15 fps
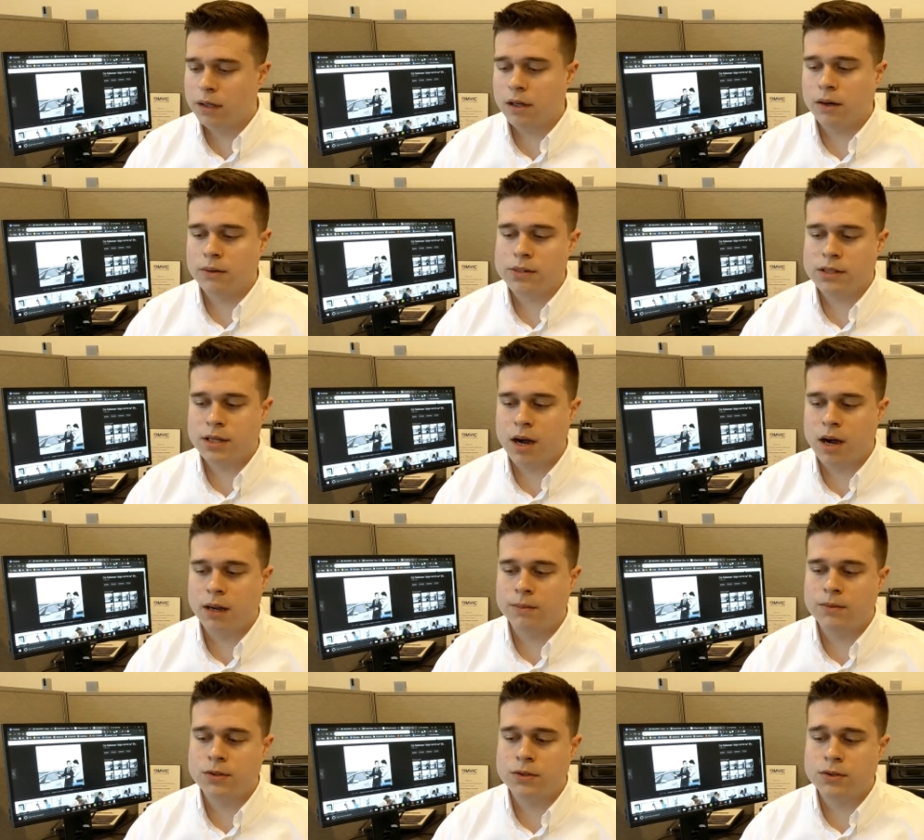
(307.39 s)
Now it's
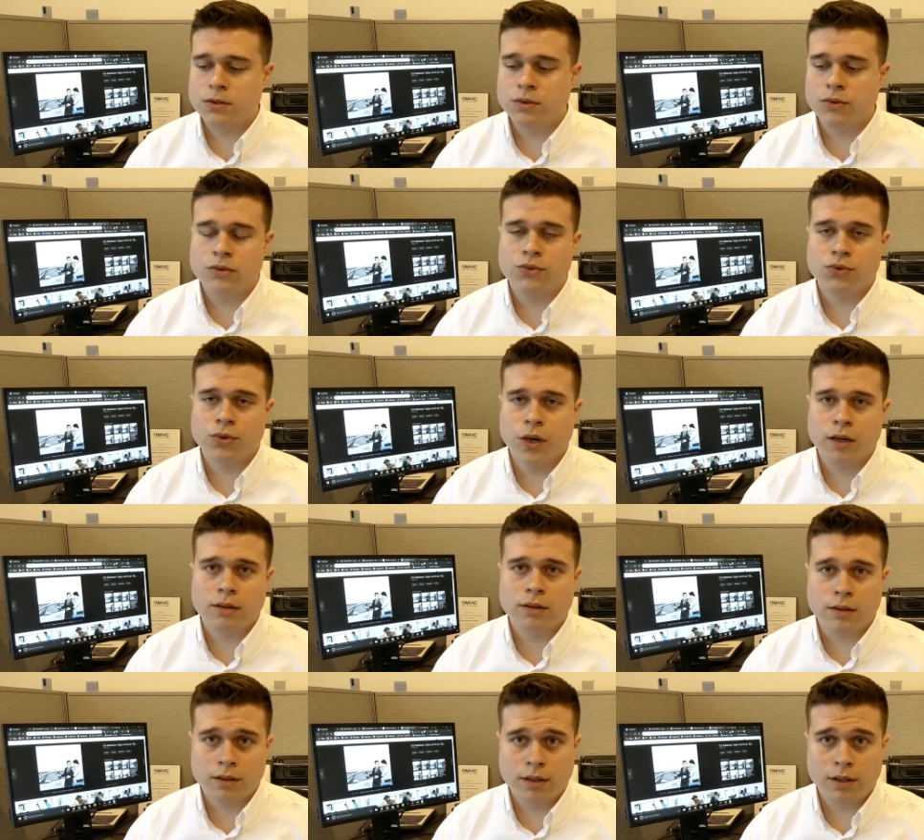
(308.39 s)
time to do the
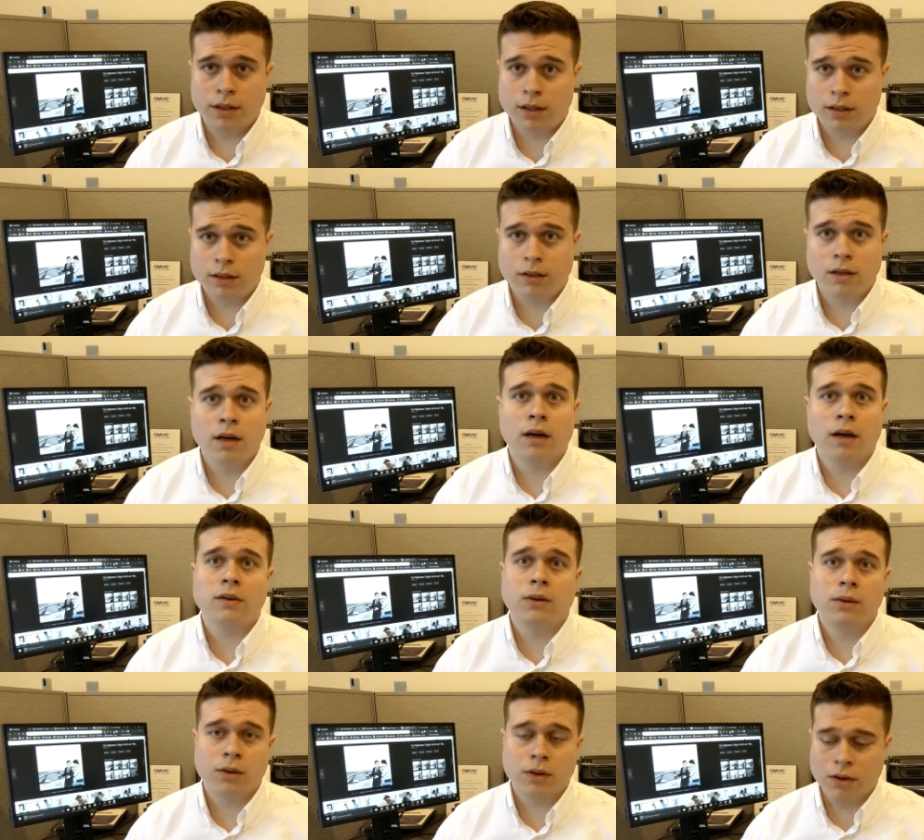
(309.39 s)
dreaded dirty deed. You got
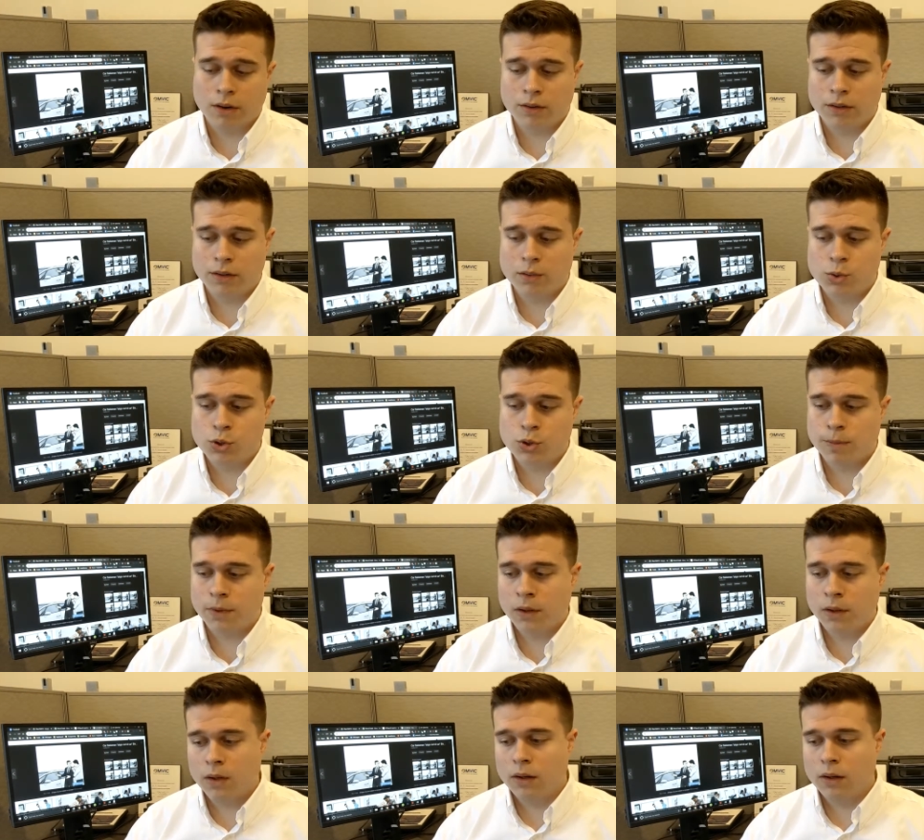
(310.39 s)
to go to a car dealership.